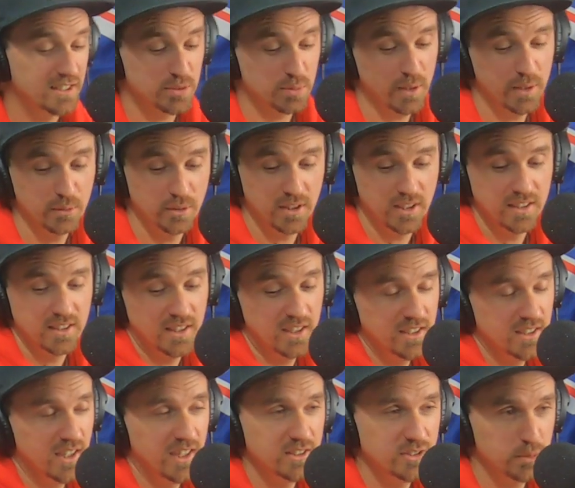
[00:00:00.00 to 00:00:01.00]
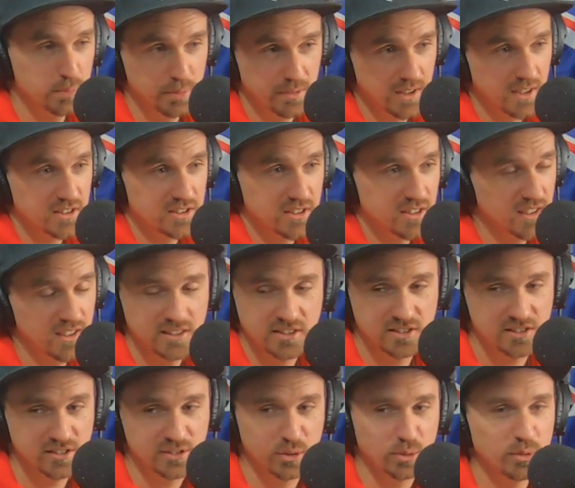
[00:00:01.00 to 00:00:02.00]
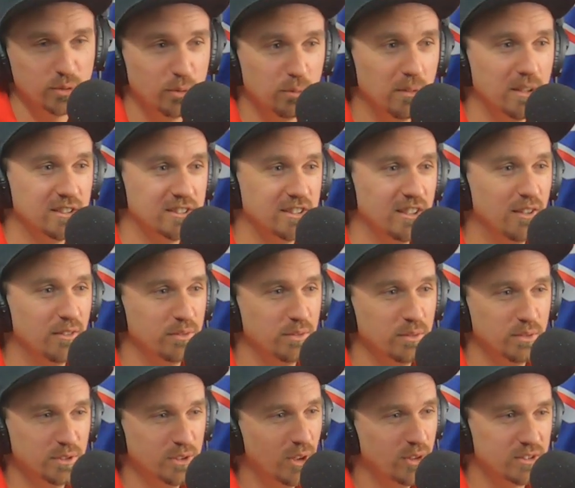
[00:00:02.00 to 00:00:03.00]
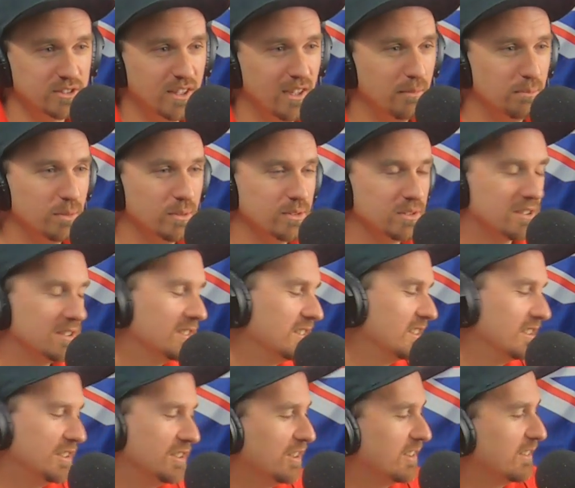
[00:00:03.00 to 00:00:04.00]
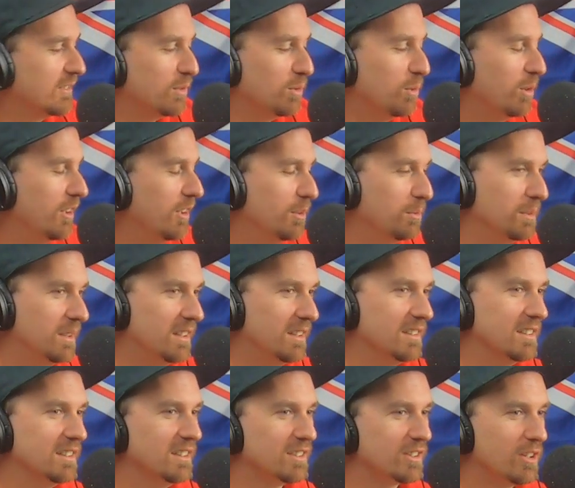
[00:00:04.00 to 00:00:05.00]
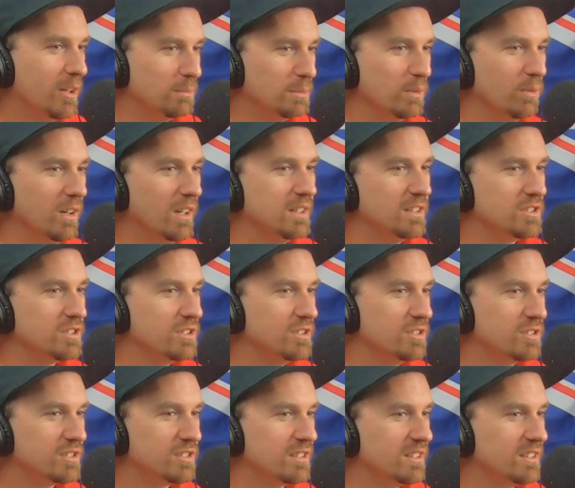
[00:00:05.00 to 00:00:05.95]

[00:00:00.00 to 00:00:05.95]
that's why when I, I, I, do production, I just do it all myself. Yeah, bro. No samples because then you don't have to worry about yeah. copyright issues.